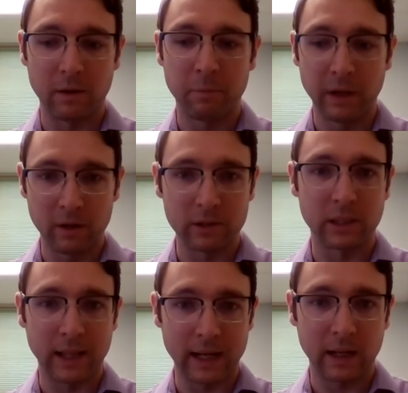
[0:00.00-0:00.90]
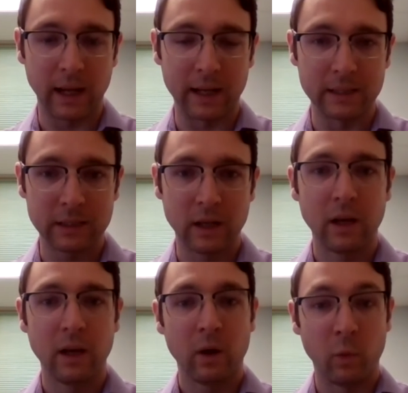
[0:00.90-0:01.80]
pills in that case.
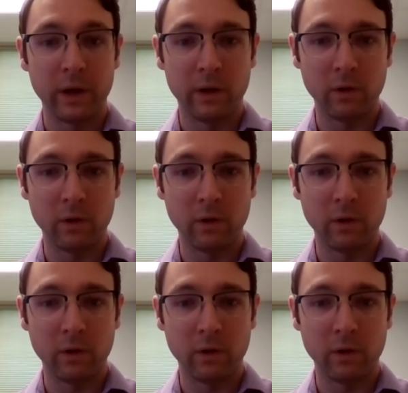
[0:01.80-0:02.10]
We